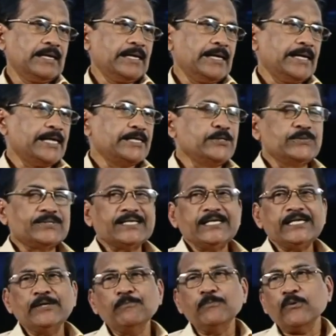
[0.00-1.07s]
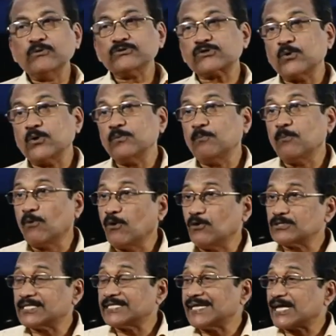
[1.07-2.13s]
A duty imposed on
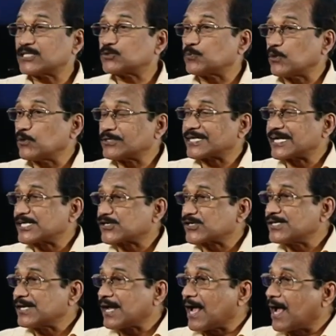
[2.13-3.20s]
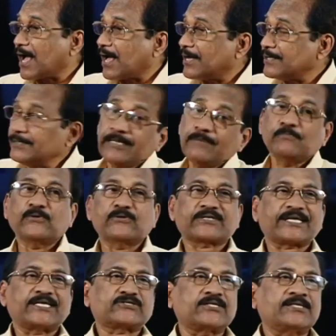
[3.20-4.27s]
both the exportation and
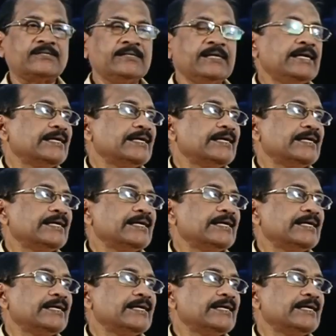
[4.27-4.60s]
importation